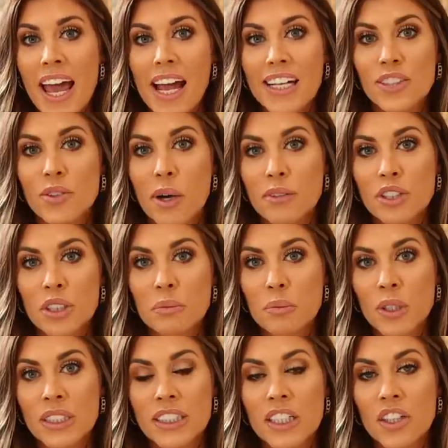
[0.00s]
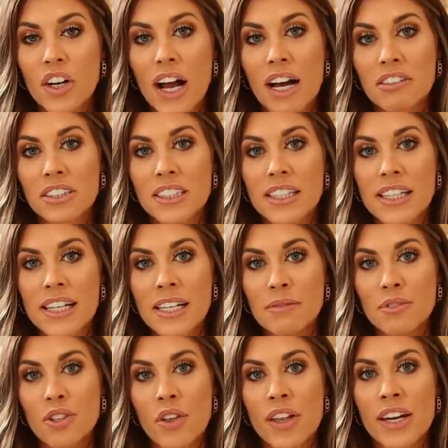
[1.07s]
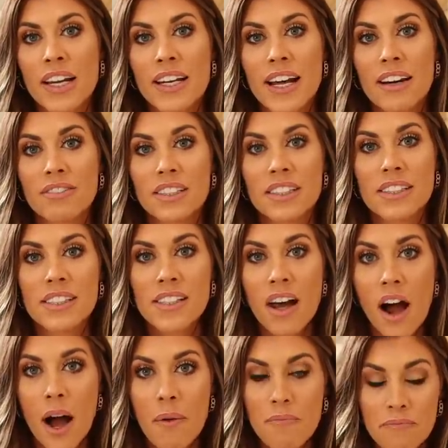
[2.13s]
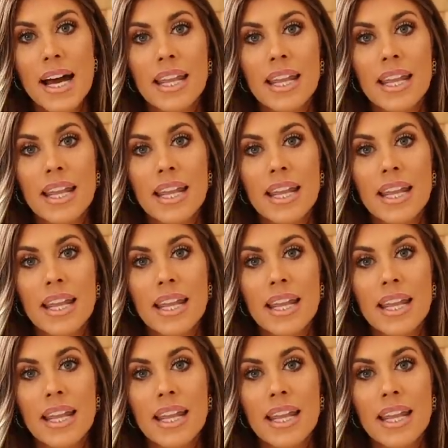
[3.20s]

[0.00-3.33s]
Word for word: and so I would just bring dinner out to them so I didn't have to stop,